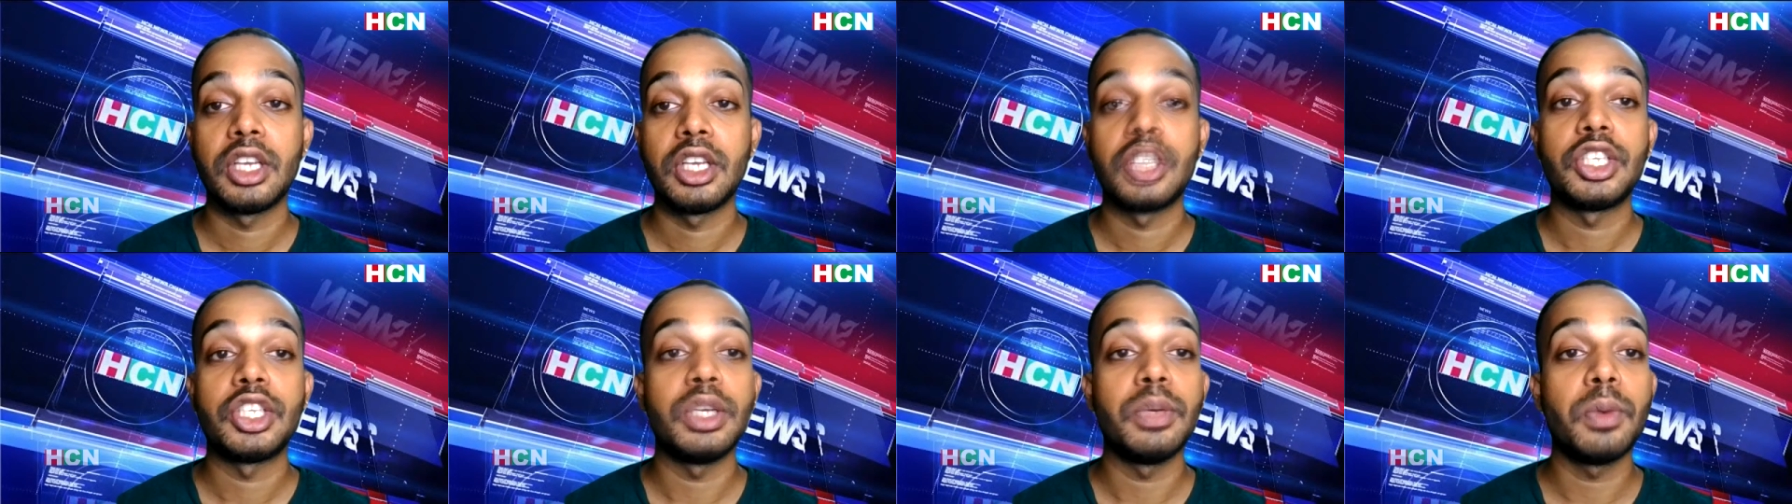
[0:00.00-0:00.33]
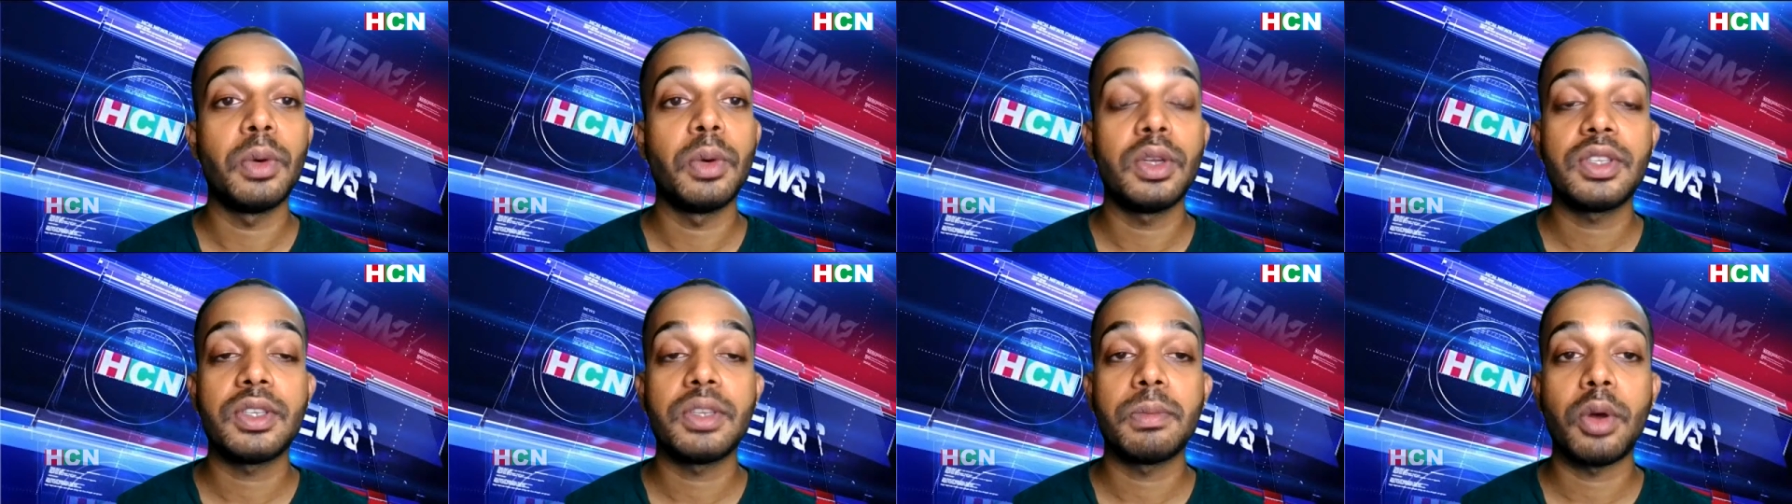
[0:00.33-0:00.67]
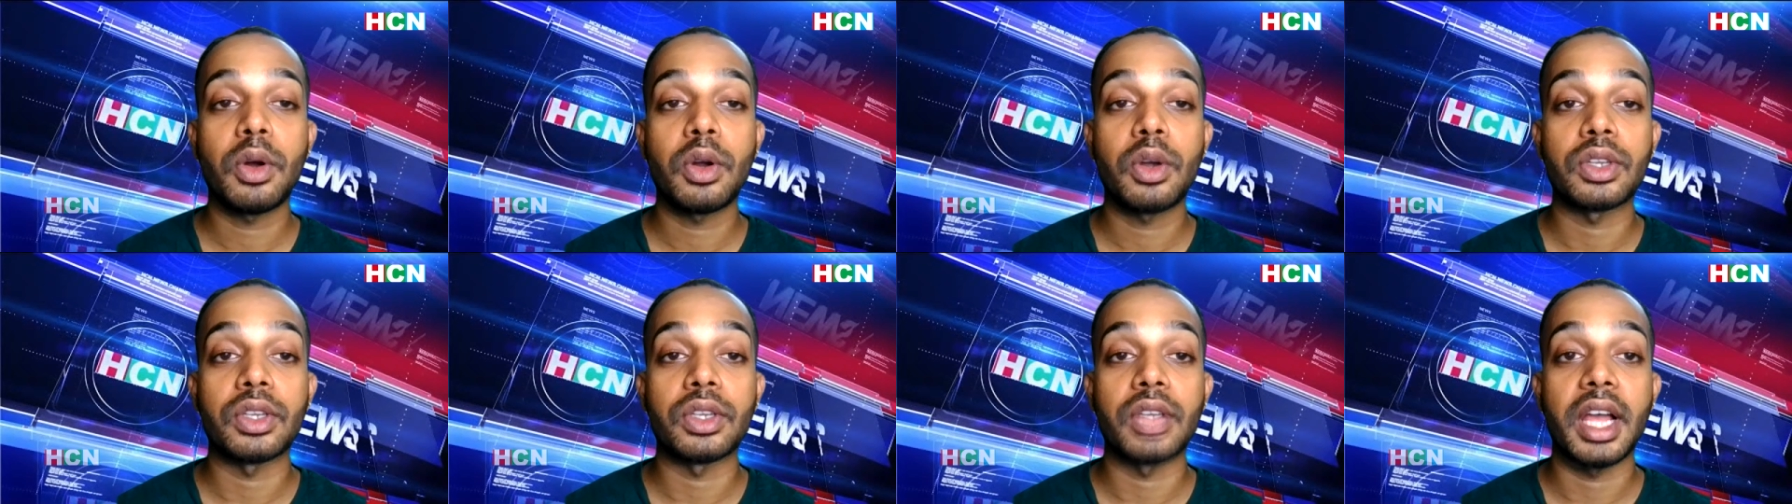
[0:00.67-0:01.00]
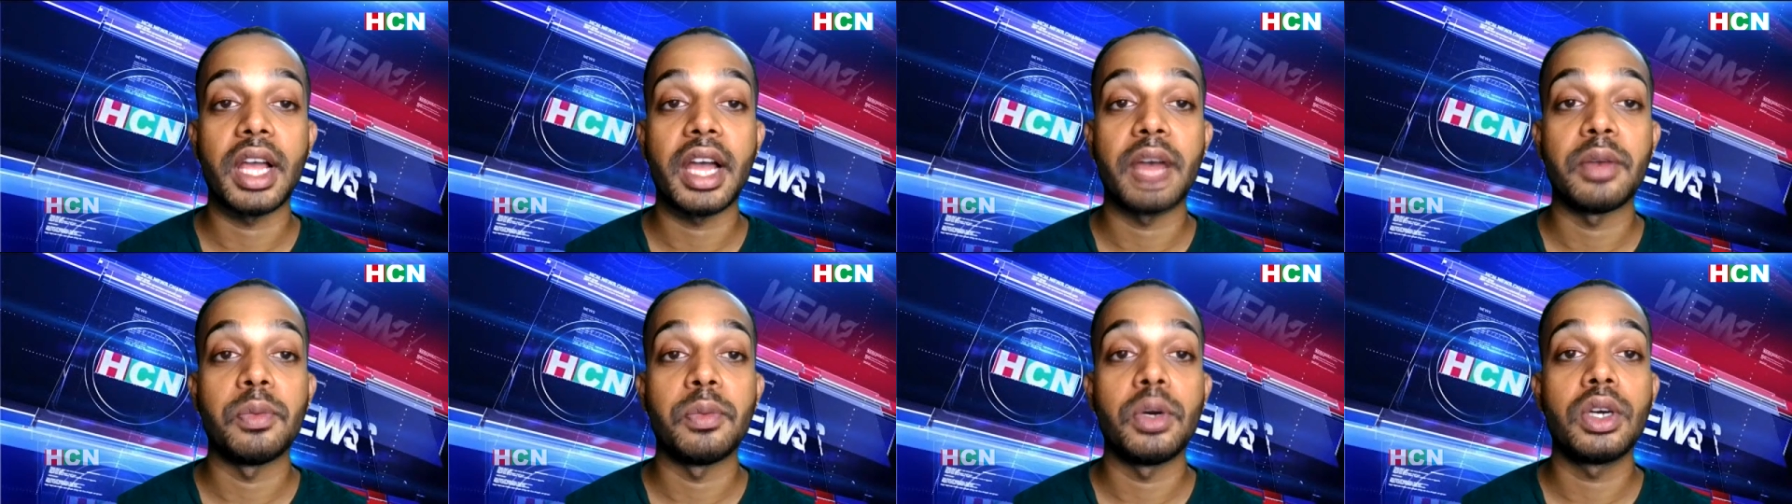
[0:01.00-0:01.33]
She was a model
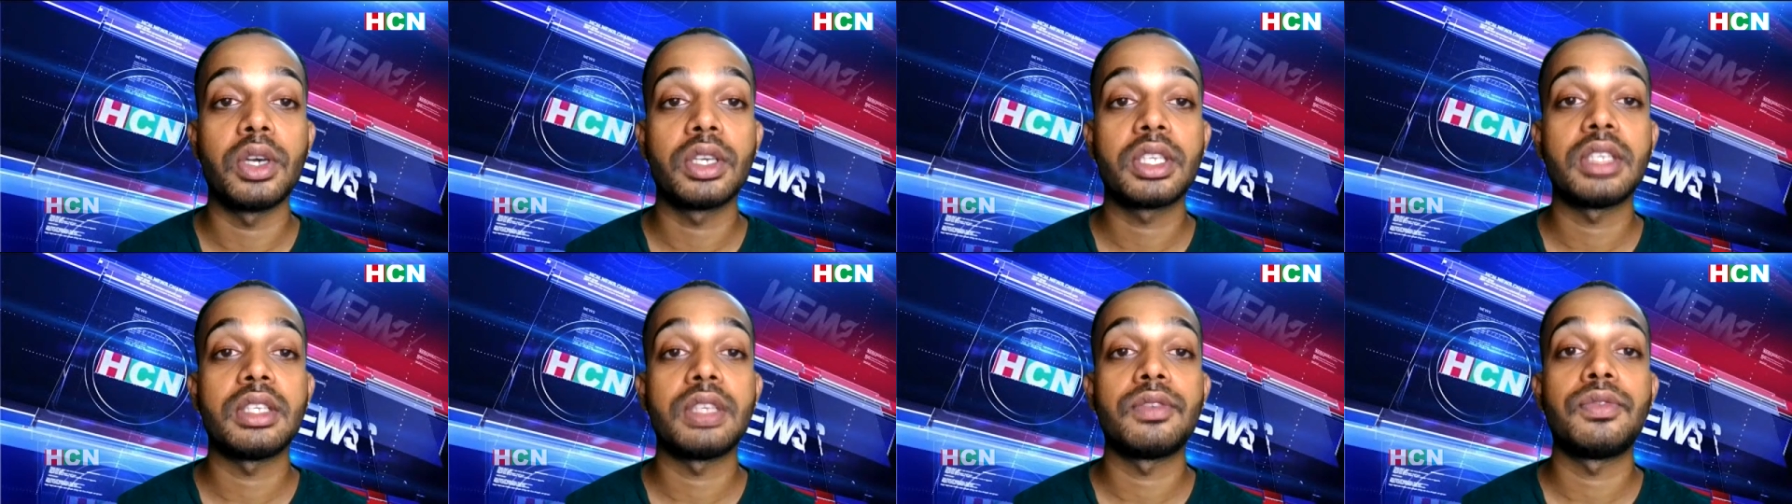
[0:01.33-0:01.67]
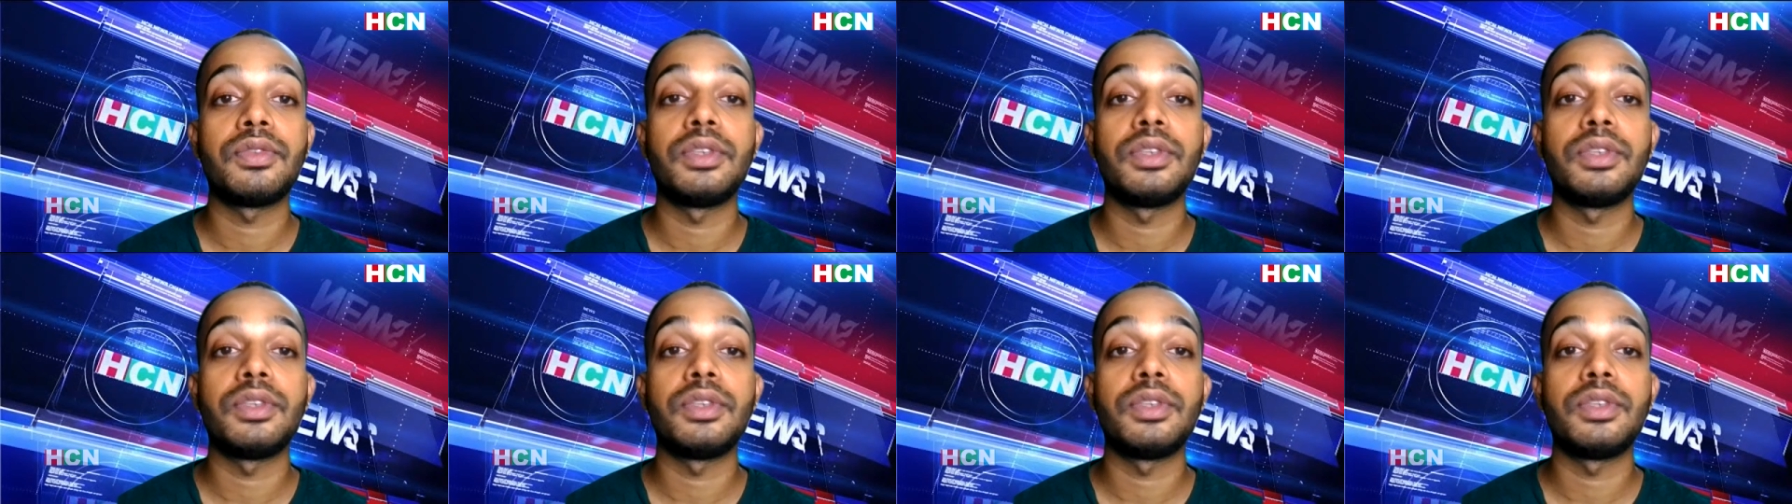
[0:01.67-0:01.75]
and worked in a